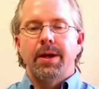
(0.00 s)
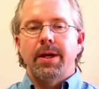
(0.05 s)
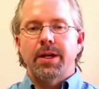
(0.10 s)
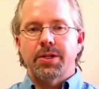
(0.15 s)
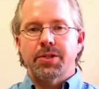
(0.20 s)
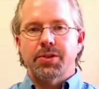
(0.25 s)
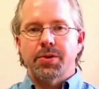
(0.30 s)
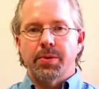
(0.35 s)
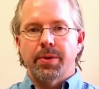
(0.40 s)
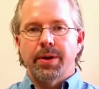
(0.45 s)

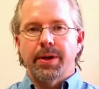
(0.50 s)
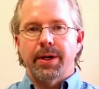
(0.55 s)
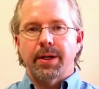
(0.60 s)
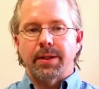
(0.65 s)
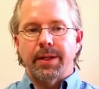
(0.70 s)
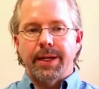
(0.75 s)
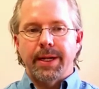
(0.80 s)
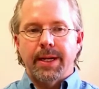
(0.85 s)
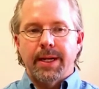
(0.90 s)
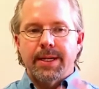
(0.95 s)

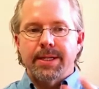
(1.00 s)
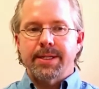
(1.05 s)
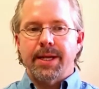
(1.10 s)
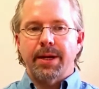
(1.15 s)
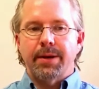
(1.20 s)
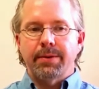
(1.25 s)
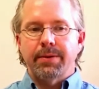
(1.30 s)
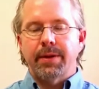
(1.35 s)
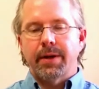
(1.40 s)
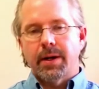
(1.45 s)
Historically,
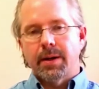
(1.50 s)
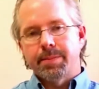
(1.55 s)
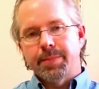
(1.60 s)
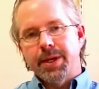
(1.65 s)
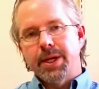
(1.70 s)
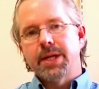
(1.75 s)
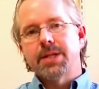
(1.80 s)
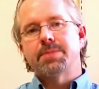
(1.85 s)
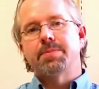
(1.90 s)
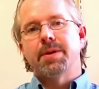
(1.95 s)

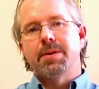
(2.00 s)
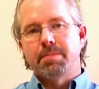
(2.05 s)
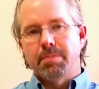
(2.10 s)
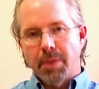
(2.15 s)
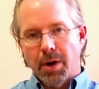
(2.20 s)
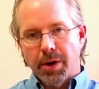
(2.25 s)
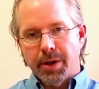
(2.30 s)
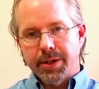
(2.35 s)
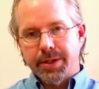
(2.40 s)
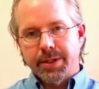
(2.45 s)
psychotherapy has been
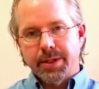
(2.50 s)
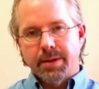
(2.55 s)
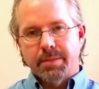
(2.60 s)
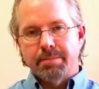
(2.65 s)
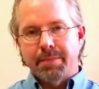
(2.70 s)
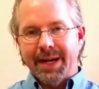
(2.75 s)
marked